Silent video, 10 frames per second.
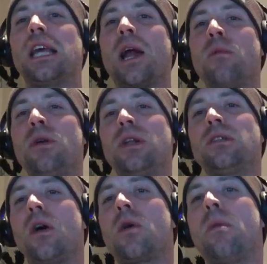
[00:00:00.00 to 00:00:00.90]
and I'm here to
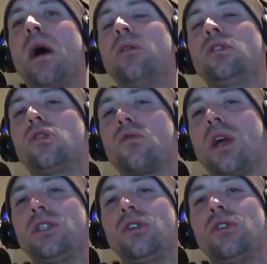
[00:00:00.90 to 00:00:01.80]
talk about
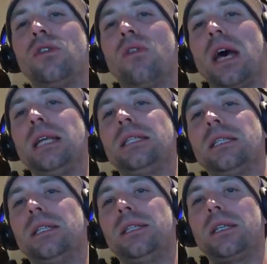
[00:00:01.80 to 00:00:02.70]
Trezor
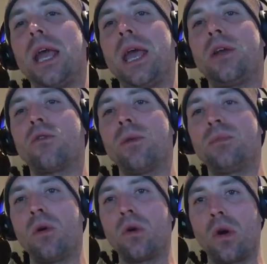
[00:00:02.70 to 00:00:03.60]
devices and
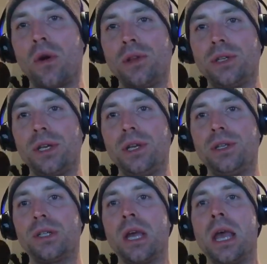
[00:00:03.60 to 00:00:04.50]

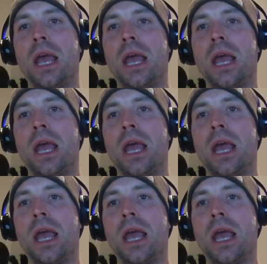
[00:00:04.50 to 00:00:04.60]
cryptocurrencies